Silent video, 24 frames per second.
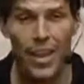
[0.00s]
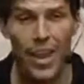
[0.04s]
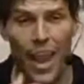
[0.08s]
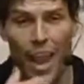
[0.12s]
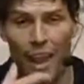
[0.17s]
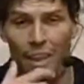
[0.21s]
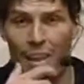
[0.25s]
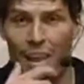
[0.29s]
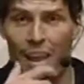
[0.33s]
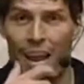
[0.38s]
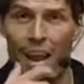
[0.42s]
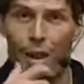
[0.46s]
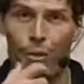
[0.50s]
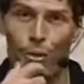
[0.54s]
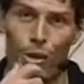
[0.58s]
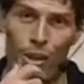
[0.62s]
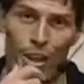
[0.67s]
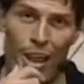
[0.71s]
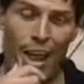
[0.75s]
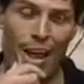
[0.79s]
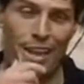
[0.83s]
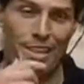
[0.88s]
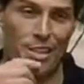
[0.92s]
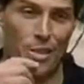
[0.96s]
And then I
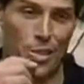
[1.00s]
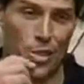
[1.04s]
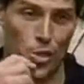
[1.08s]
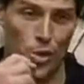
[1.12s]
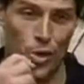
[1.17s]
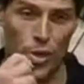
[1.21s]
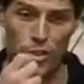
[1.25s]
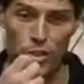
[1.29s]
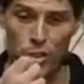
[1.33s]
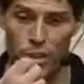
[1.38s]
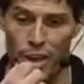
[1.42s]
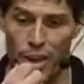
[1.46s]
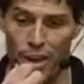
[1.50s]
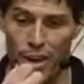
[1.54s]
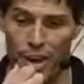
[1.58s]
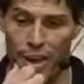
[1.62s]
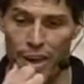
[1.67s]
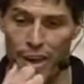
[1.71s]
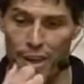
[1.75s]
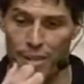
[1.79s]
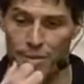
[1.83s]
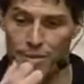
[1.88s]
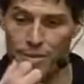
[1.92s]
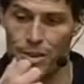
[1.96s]
realized I was going to an
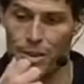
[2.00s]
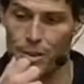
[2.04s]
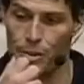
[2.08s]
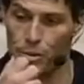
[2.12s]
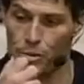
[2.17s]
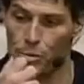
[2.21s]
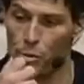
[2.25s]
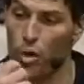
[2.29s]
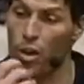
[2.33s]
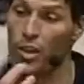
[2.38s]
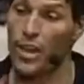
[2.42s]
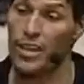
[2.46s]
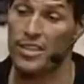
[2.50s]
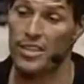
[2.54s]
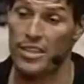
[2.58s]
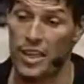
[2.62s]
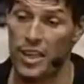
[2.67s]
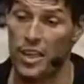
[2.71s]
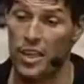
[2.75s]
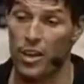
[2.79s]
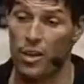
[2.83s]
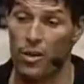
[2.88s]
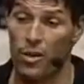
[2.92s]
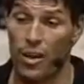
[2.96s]
area that was more
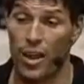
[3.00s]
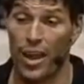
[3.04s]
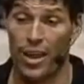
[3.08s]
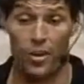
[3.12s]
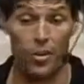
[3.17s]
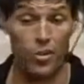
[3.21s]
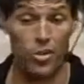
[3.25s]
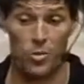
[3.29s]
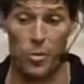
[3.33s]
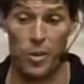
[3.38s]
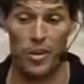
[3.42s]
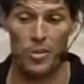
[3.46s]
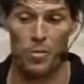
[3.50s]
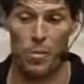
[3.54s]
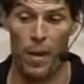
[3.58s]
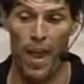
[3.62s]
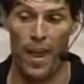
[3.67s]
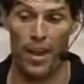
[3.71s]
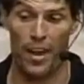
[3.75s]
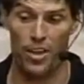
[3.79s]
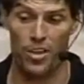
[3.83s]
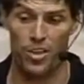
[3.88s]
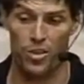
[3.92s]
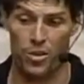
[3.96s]
Latino, and I don't speak
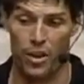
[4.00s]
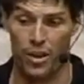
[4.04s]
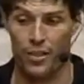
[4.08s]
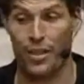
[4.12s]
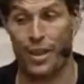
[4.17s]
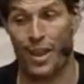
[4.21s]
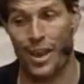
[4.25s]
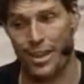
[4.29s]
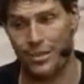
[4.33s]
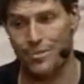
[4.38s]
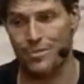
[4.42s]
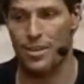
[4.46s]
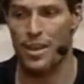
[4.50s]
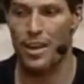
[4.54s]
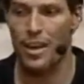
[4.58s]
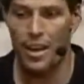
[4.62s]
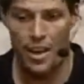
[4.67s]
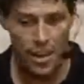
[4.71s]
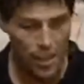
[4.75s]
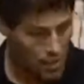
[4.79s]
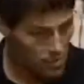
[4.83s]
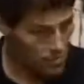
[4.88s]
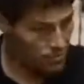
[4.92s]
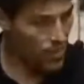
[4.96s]
Spanish, so I thought,
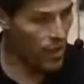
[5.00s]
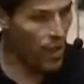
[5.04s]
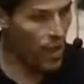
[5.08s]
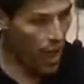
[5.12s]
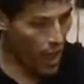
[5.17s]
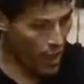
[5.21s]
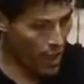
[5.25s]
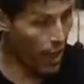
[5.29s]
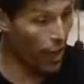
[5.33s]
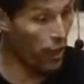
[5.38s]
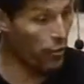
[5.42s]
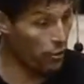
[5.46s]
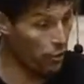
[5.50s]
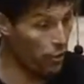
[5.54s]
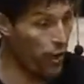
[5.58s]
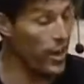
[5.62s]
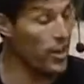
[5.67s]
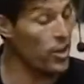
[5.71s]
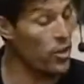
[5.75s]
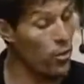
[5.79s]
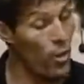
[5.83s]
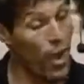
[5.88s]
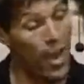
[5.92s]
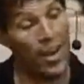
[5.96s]
I got a friend
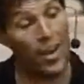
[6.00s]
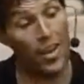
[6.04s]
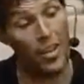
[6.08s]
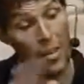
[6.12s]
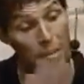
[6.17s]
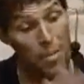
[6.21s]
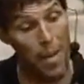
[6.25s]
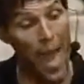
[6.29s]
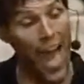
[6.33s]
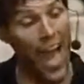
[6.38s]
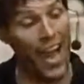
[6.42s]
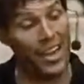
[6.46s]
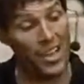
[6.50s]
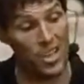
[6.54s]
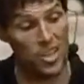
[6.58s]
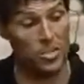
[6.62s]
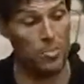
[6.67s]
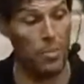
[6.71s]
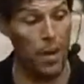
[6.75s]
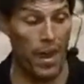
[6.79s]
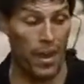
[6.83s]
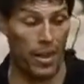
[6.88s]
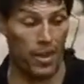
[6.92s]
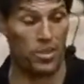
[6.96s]
to write on the back in
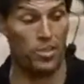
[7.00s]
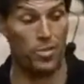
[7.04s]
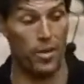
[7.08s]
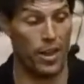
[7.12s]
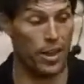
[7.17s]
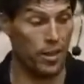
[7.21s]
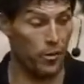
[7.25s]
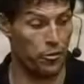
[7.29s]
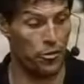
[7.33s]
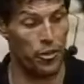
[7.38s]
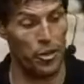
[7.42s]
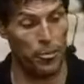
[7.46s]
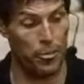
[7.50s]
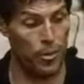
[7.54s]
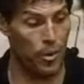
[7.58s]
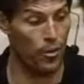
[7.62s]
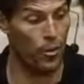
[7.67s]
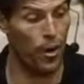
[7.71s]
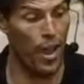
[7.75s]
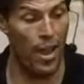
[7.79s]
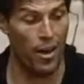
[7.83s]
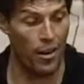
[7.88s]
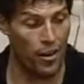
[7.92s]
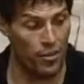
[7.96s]
Spanish so I could flip it
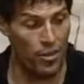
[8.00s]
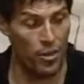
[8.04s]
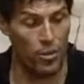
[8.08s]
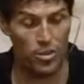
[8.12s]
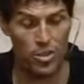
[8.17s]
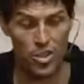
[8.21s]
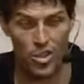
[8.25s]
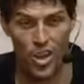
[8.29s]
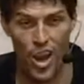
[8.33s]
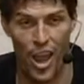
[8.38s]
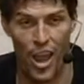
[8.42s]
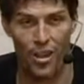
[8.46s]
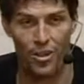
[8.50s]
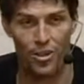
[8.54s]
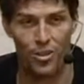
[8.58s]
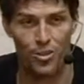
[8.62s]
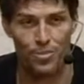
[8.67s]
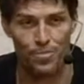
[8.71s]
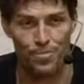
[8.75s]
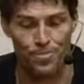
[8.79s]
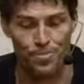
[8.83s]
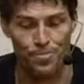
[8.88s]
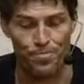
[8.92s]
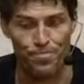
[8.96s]
around if there was a challenge.
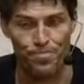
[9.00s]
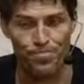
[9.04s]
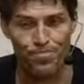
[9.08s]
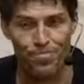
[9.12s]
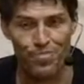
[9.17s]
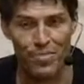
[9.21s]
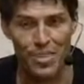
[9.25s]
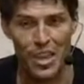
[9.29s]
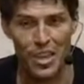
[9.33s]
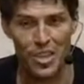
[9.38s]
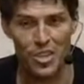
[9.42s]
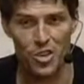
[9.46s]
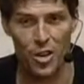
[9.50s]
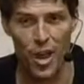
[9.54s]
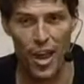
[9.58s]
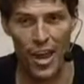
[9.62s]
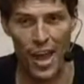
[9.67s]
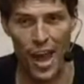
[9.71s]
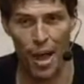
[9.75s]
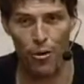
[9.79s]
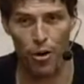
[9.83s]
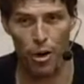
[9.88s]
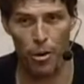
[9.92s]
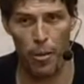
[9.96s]
So I
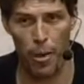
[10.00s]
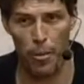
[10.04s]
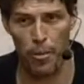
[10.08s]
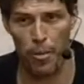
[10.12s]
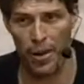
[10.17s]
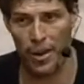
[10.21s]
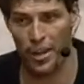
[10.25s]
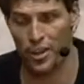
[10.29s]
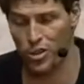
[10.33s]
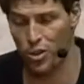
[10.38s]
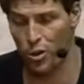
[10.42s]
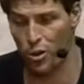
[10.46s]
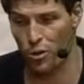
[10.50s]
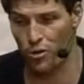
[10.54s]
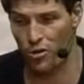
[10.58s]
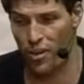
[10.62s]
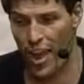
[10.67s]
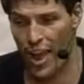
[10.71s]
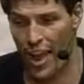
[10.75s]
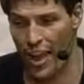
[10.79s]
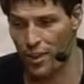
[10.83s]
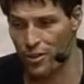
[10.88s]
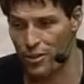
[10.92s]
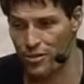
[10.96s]
got one of my buddy's old
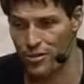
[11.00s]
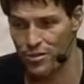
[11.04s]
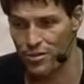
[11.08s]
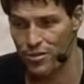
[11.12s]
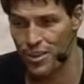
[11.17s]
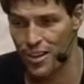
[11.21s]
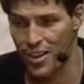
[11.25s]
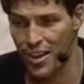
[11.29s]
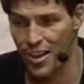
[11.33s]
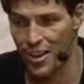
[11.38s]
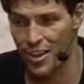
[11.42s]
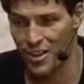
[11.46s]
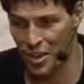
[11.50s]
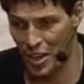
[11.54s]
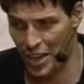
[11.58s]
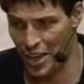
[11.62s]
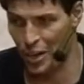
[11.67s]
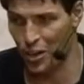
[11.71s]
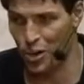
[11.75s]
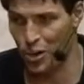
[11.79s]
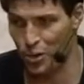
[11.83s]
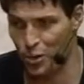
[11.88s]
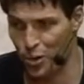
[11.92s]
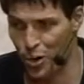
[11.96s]
vans, because I need a
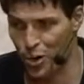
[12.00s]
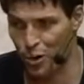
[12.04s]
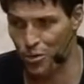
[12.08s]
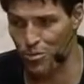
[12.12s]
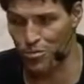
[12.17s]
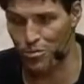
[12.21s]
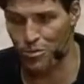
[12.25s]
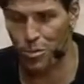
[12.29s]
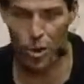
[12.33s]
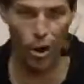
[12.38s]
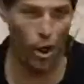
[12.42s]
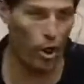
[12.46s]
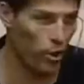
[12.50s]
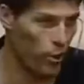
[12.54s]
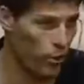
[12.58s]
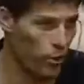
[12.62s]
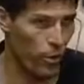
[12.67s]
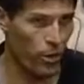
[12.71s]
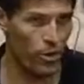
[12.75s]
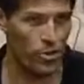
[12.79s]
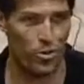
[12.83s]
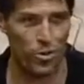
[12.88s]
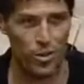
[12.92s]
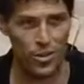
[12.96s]
little room, put all the
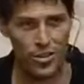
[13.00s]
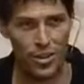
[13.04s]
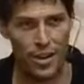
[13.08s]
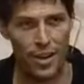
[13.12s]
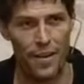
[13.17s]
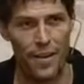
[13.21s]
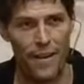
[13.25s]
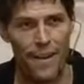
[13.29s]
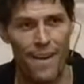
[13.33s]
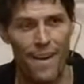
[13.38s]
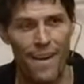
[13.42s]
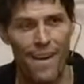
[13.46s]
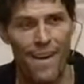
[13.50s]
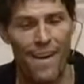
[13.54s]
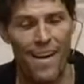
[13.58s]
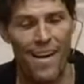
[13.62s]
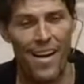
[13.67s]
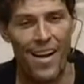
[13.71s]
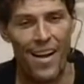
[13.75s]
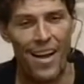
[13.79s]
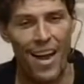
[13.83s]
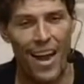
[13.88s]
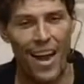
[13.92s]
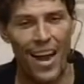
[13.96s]
groceries in,
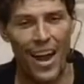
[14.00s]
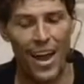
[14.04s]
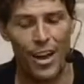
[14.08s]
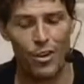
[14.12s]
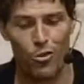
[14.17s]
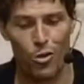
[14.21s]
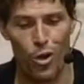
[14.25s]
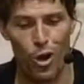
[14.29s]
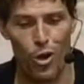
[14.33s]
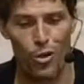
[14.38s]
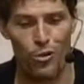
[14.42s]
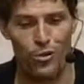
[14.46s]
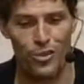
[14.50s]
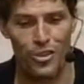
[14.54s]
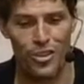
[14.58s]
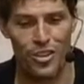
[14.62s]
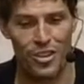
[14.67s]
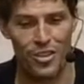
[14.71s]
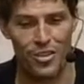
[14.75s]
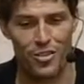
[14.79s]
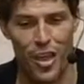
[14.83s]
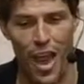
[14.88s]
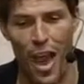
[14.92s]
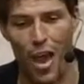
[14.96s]
and I drove to
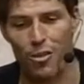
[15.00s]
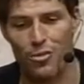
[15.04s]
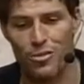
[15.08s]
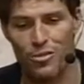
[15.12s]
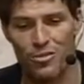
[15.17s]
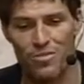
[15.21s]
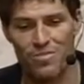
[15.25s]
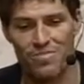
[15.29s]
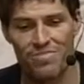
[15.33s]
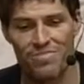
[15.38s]
this house.